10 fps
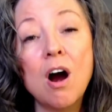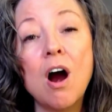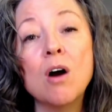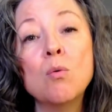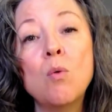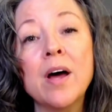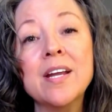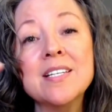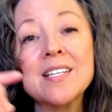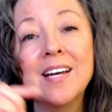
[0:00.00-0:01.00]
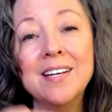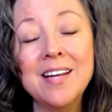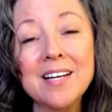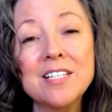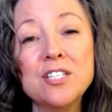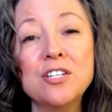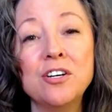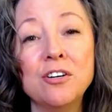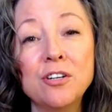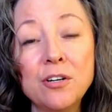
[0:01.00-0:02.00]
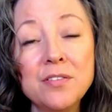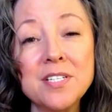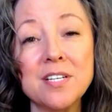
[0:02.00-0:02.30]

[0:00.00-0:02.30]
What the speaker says: are what is connected to your nervous